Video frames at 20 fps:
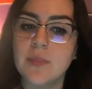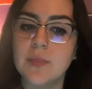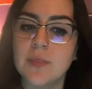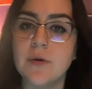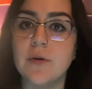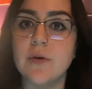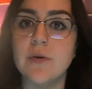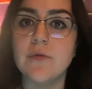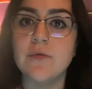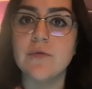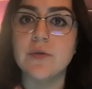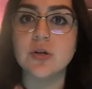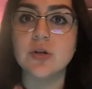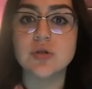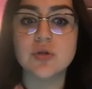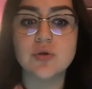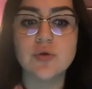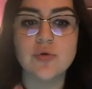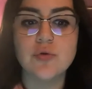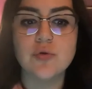The
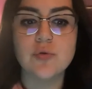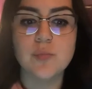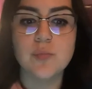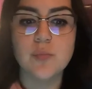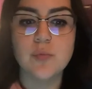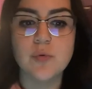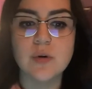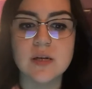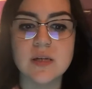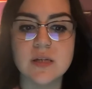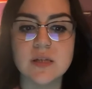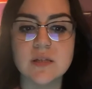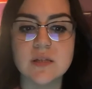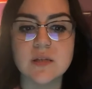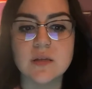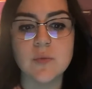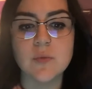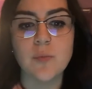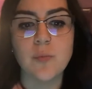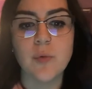first group
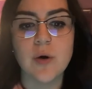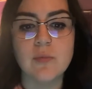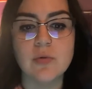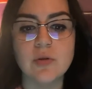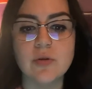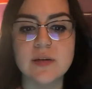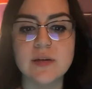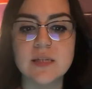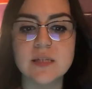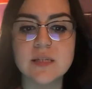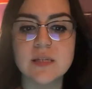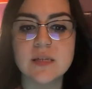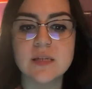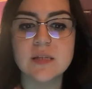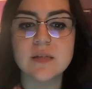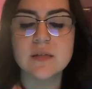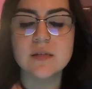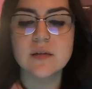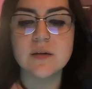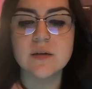was the Pueblo Indians